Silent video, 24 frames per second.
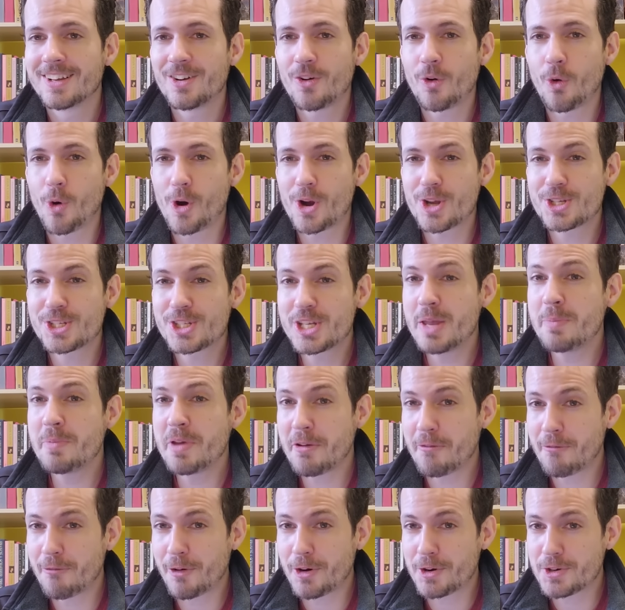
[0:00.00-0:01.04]
or a
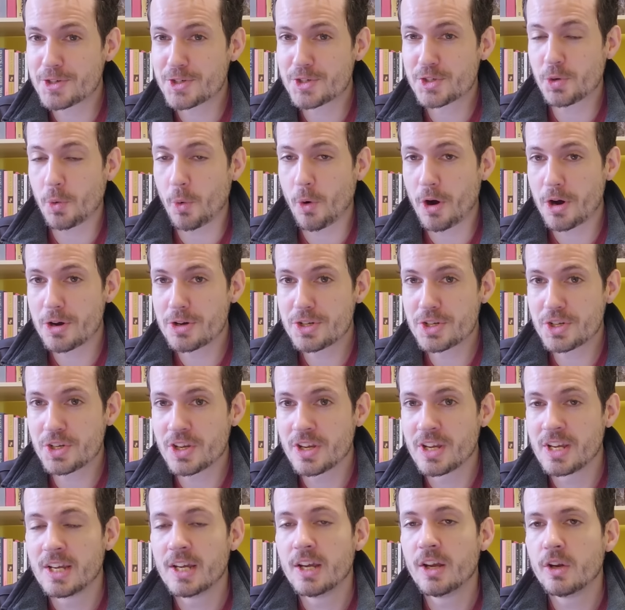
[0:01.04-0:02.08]
seeming first source
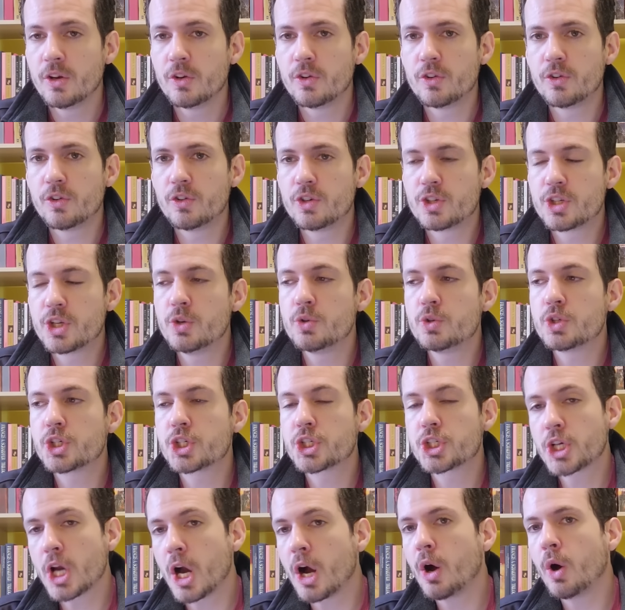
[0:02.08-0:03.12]
to
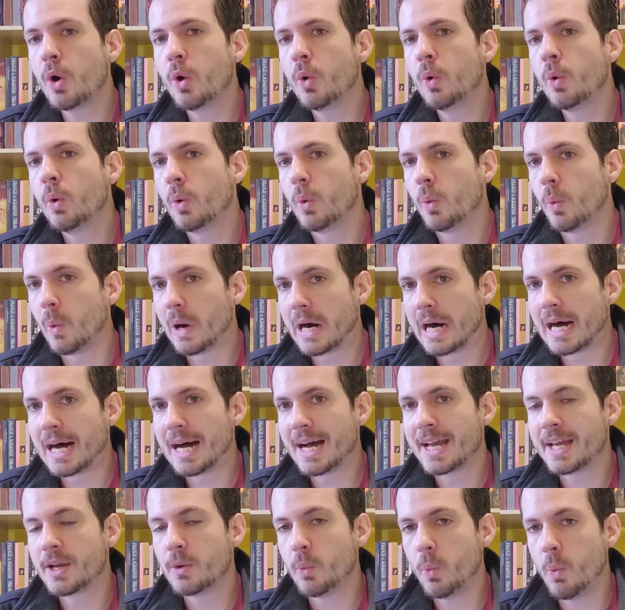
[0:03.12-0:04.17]
show
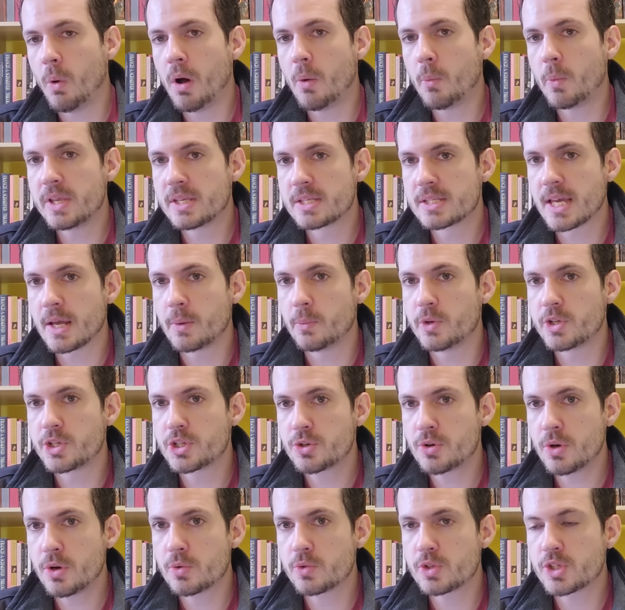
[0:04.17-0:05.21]
why what we said was
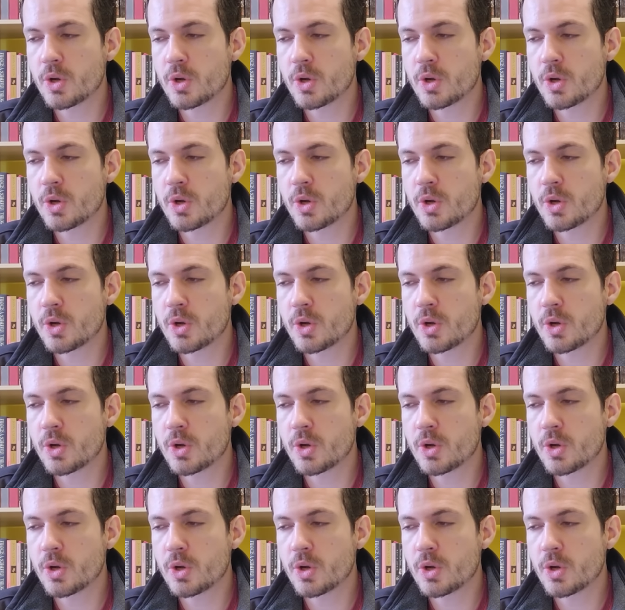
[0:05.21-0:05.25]
true.